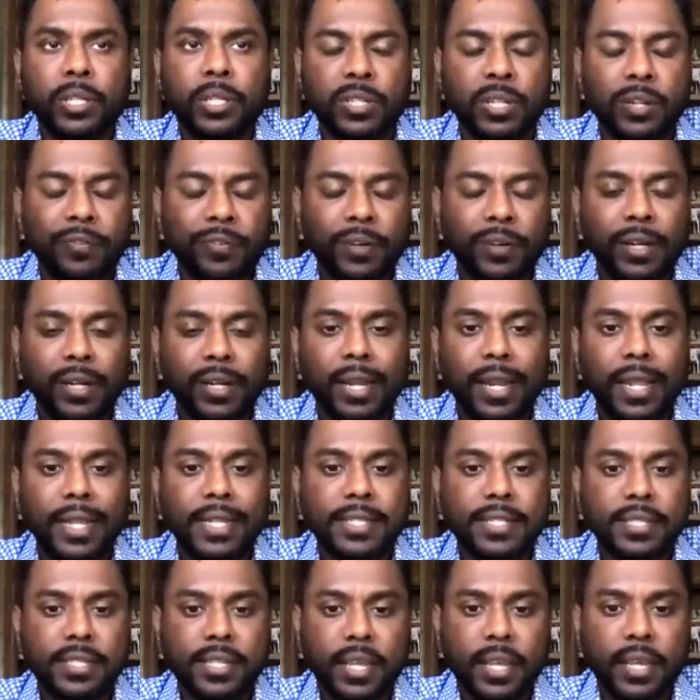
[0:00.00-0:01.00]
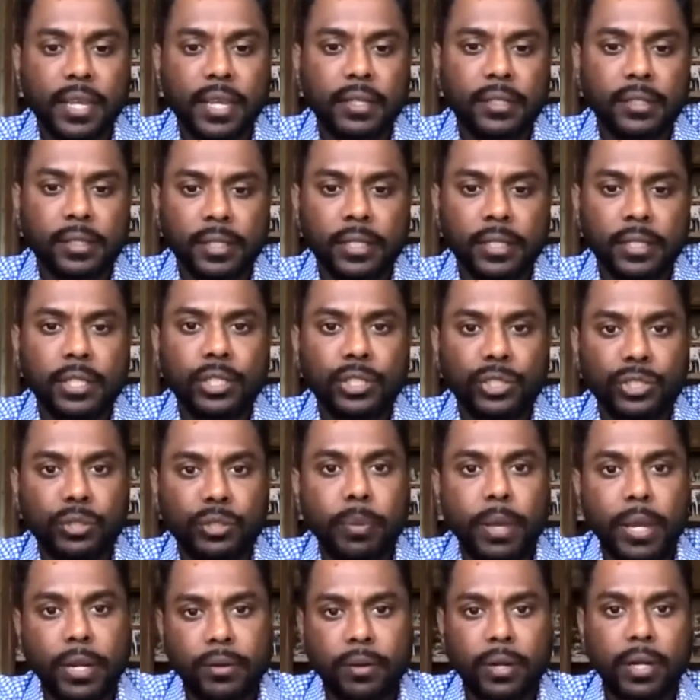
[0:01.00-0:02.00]
different lensing to
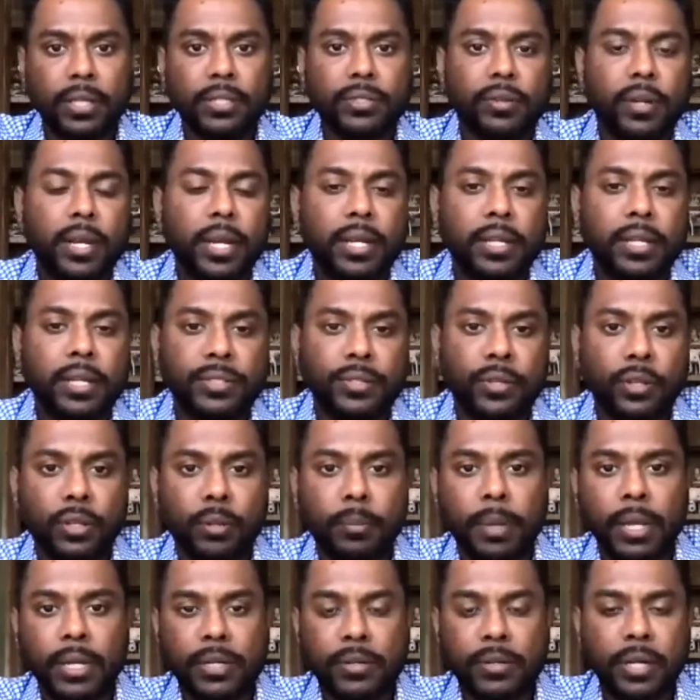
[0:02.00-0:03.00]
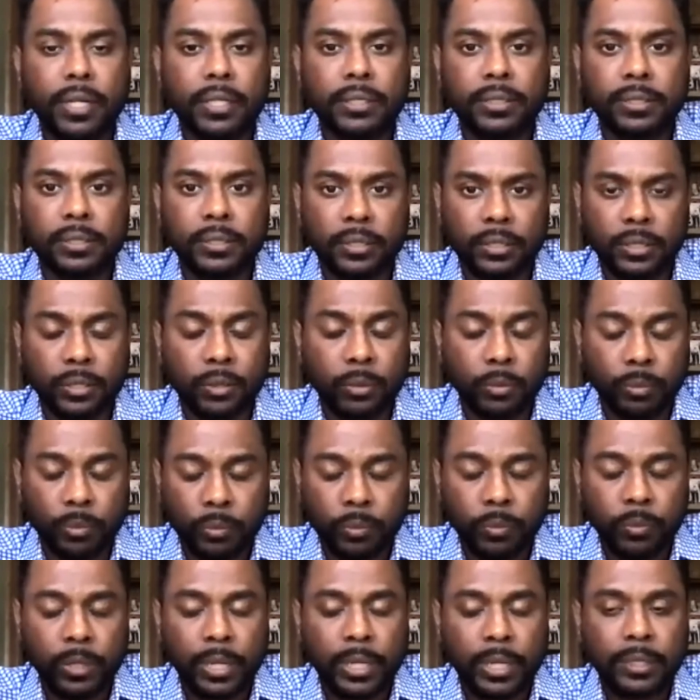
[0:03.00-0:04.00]
metrics, right? So the metrics, so
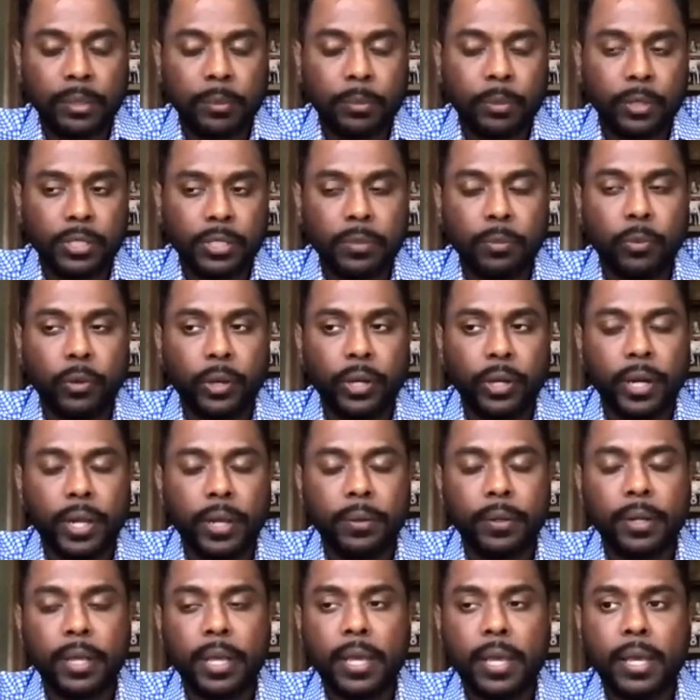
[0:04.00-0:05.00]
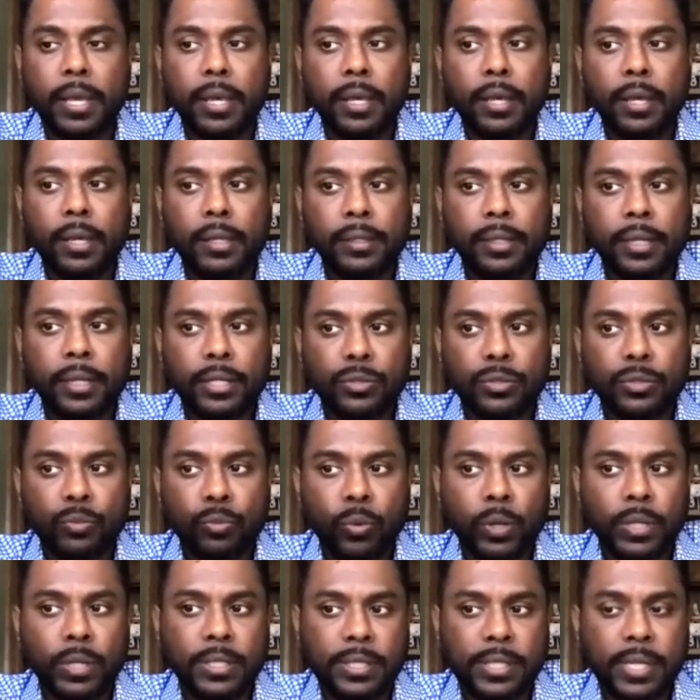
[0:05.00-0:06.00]
like the person pointed out, there's
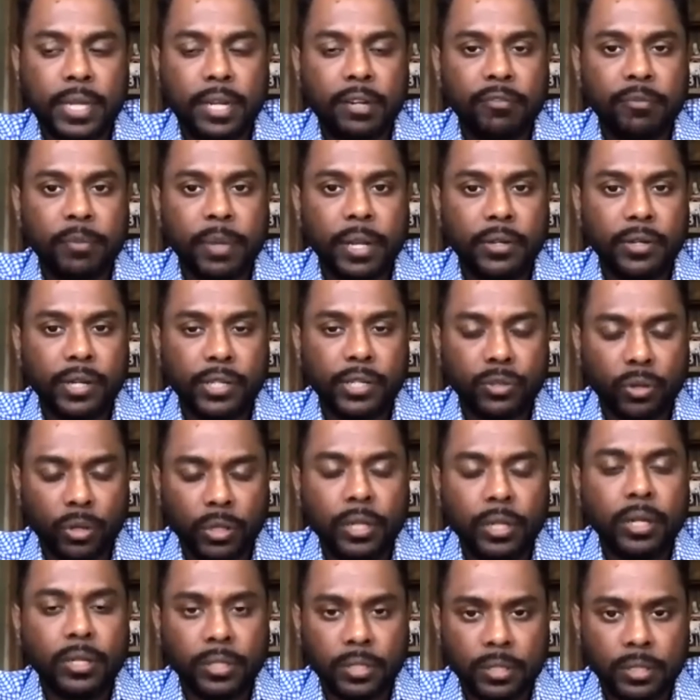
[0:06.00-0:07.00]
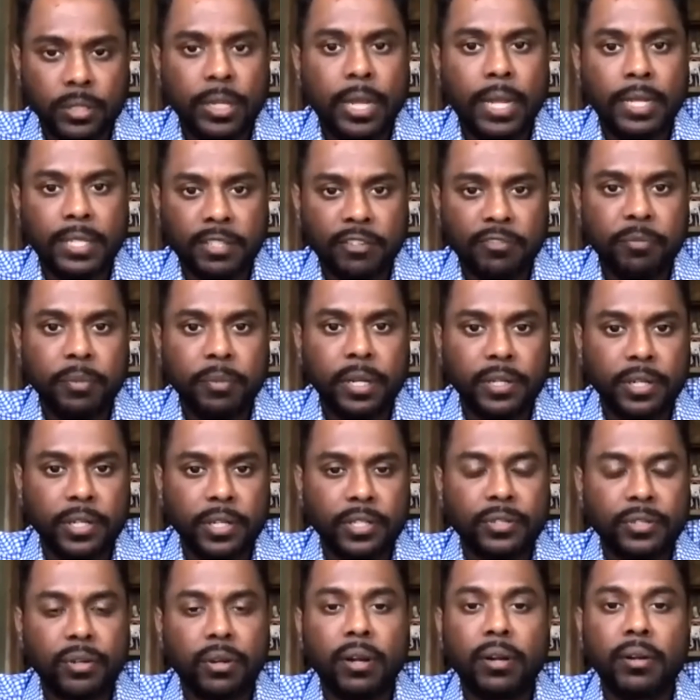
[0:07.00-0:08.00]
one set of metrics, or there's lots of
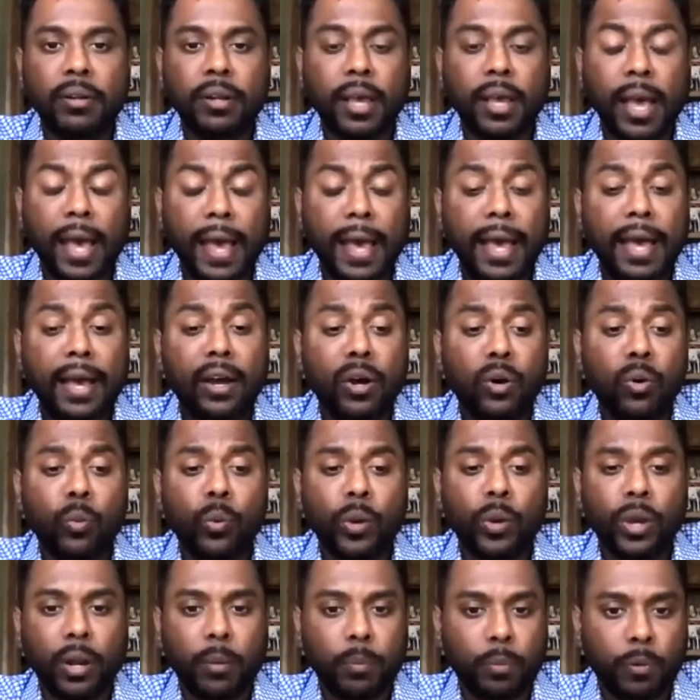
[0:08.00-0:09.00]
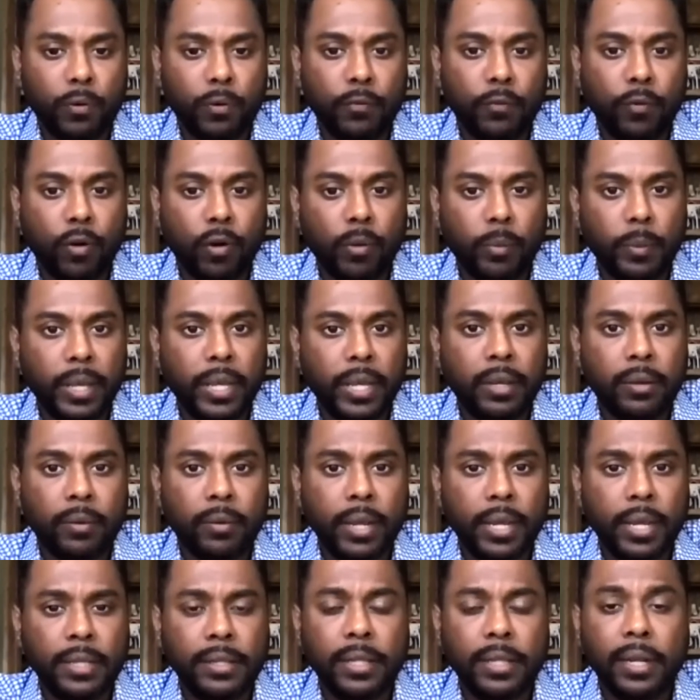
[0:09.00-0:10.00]
metrics around how we are performing,
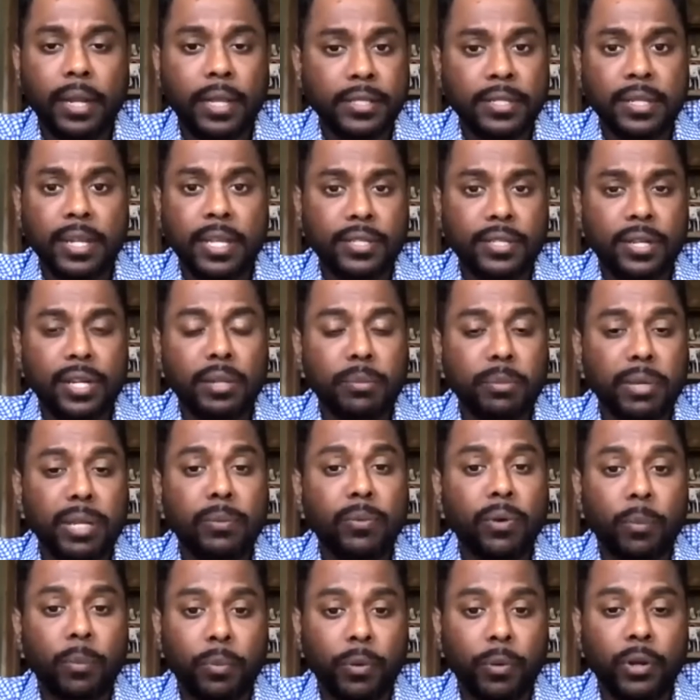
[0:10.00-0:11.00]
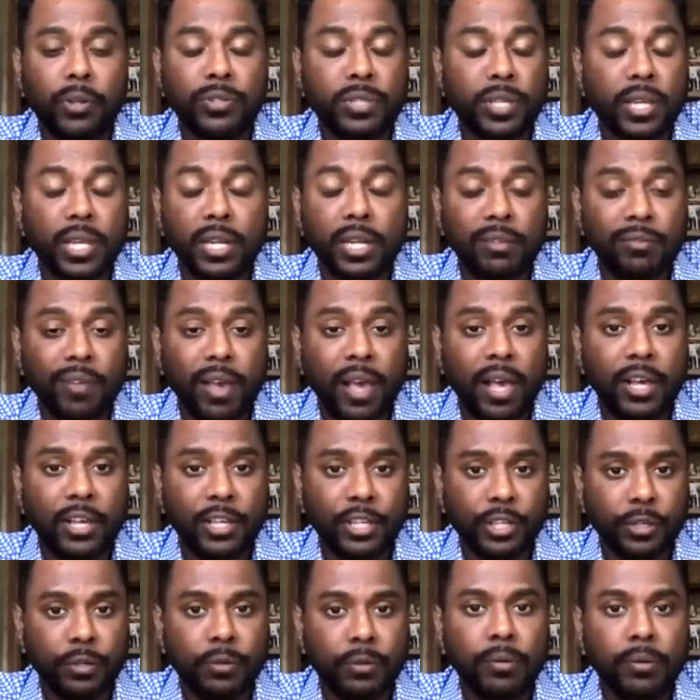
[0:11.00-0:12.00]
right? It doesn't necessarily mean we're producing any
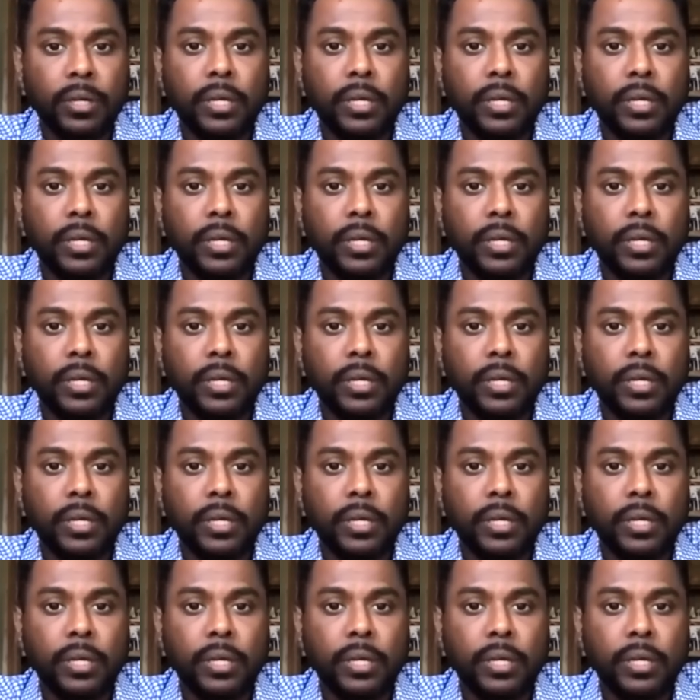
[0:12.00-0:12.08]
value.